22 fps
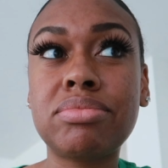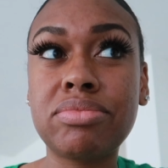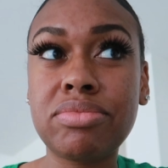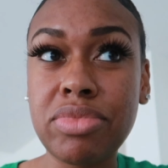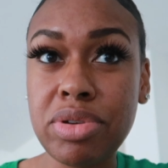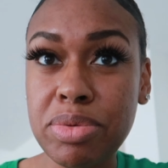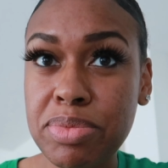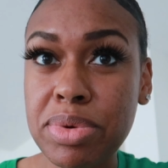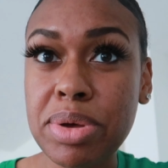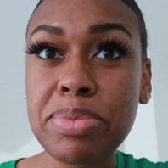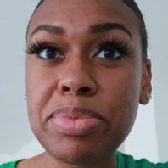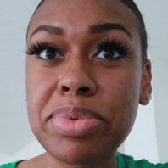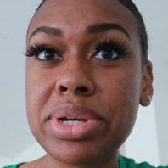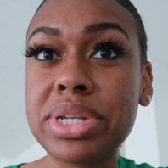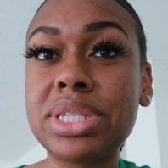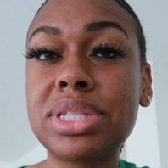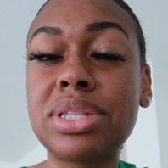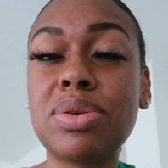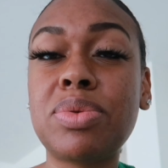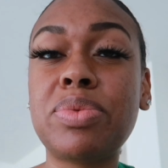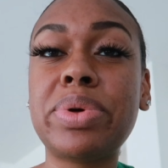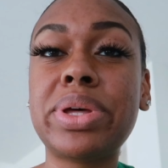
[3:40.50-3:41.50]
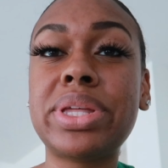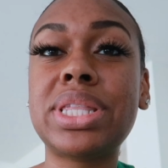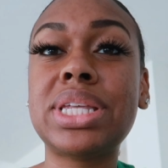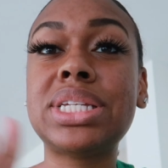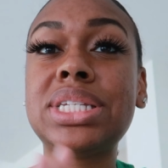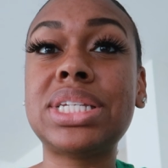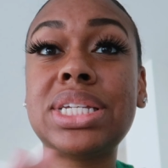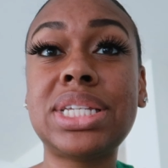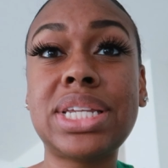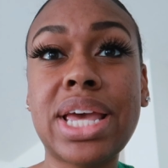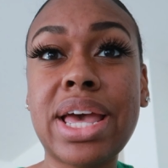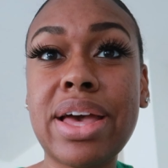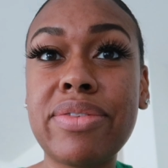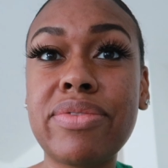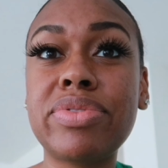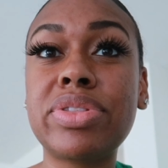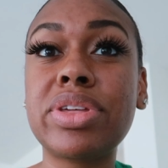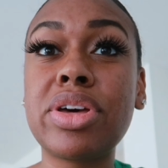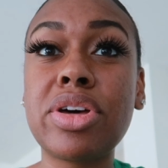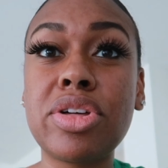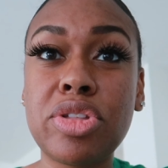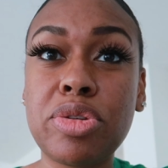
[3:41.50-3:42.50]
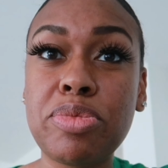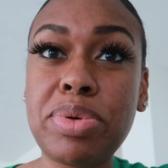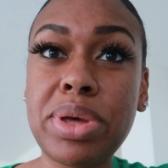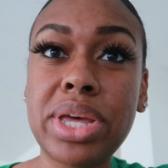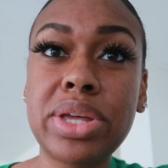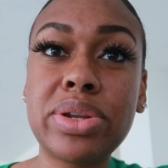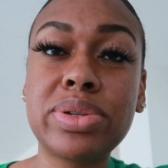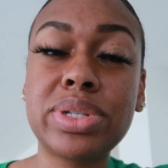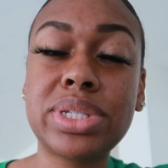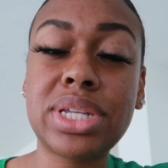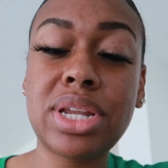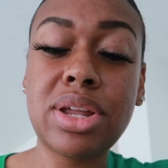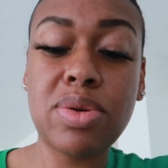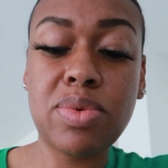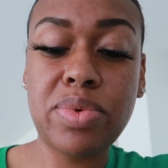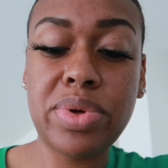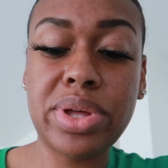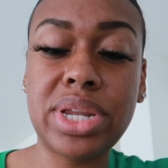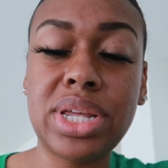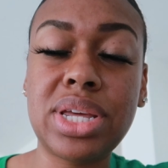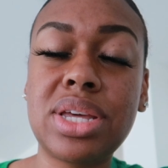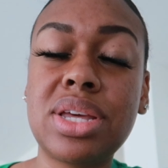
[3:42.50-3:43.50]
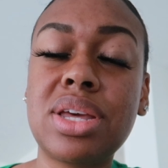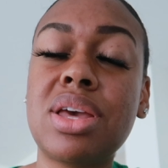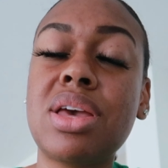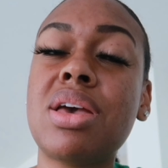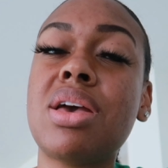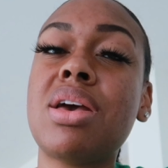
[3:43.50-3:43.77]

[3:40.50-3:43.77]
remember, it's the one that didn't have the color panels that I wanted,